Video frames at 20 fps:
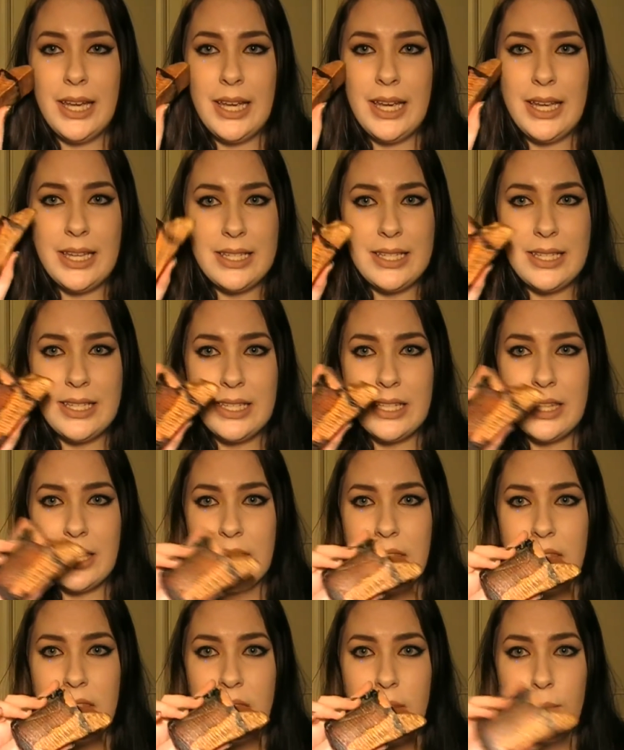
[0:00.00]
It's
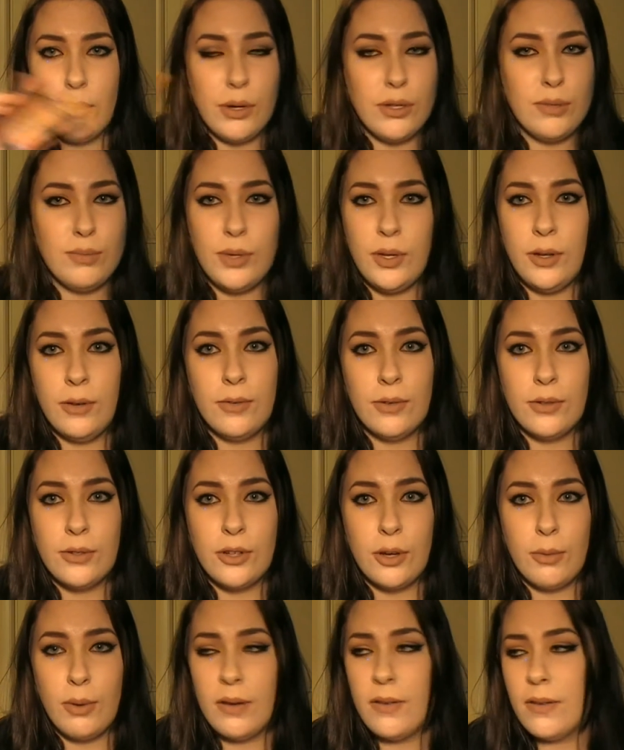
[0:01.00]
the most beautiful
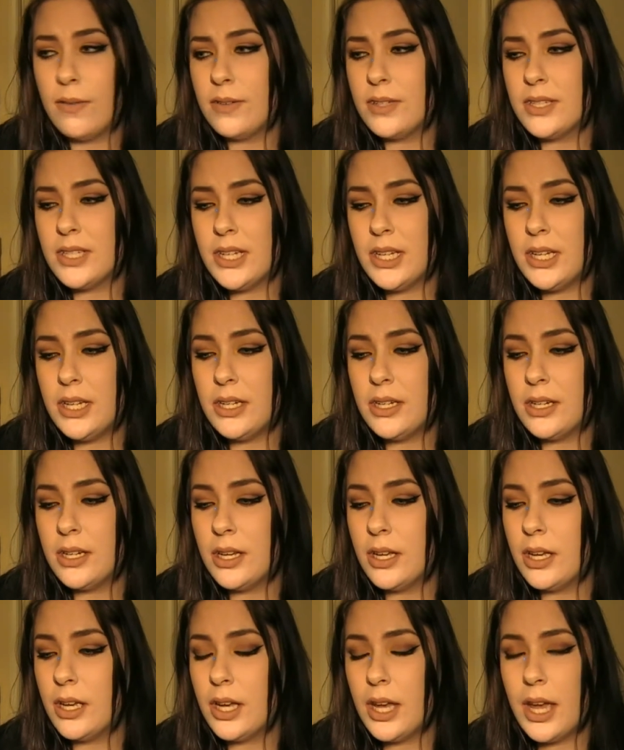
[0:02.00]
soap I've ever seen
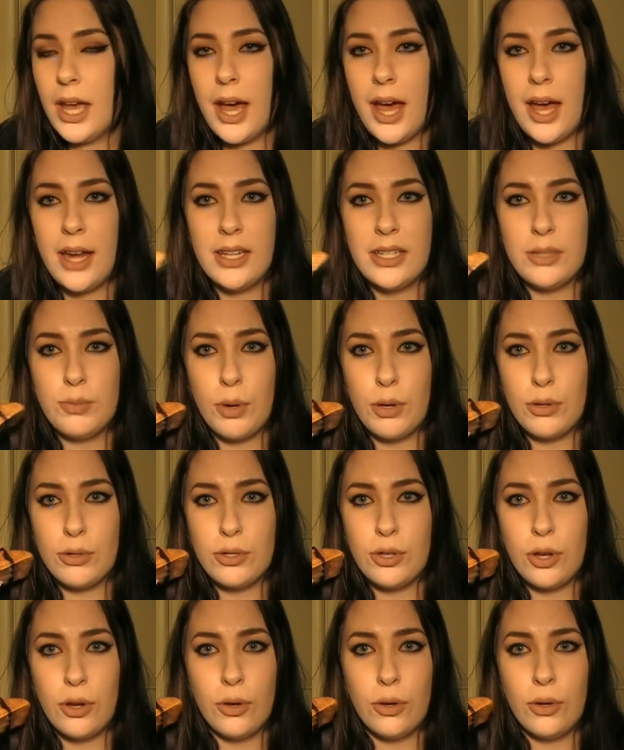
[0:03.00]
and it smells
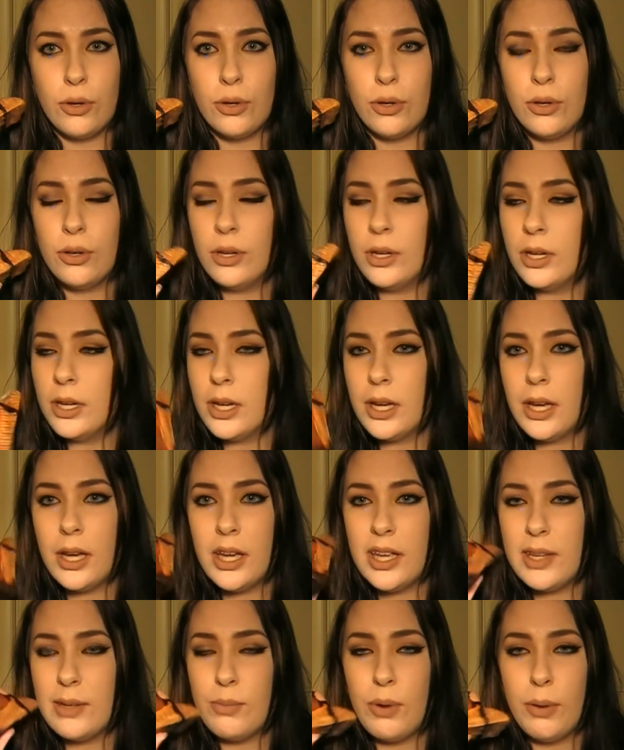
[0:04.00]
so good.
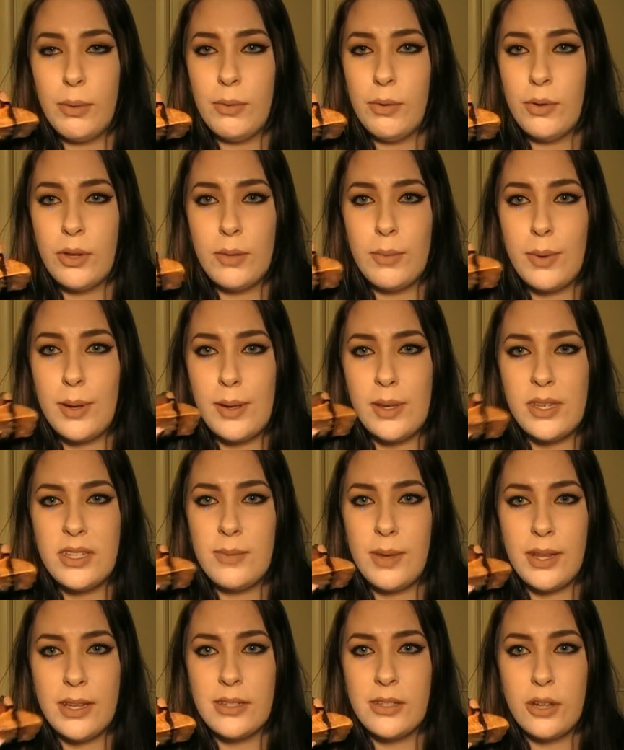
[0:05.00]
Probably one of the best
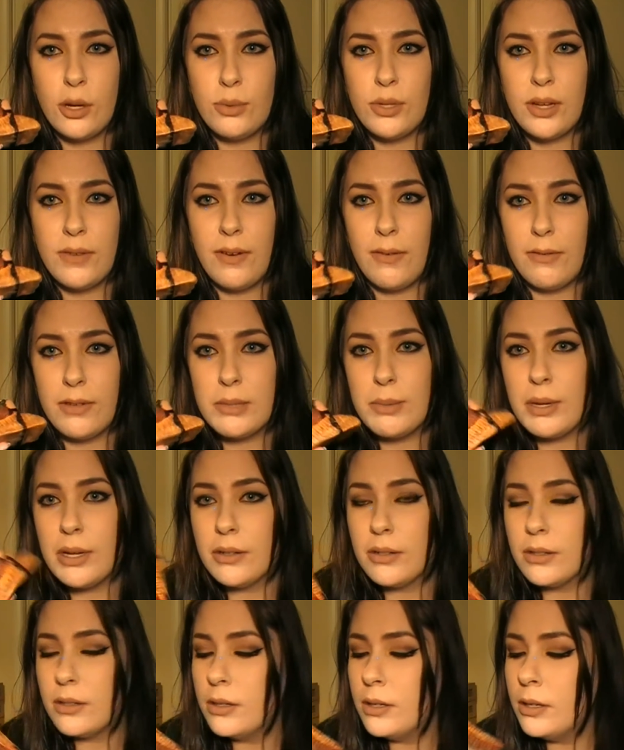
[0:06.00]
smelling soaps I've ever
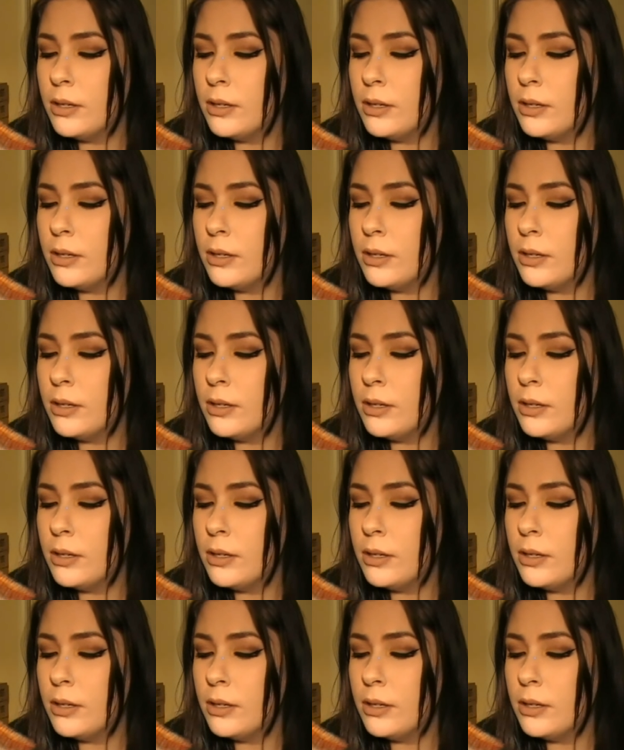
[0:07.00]
smelled.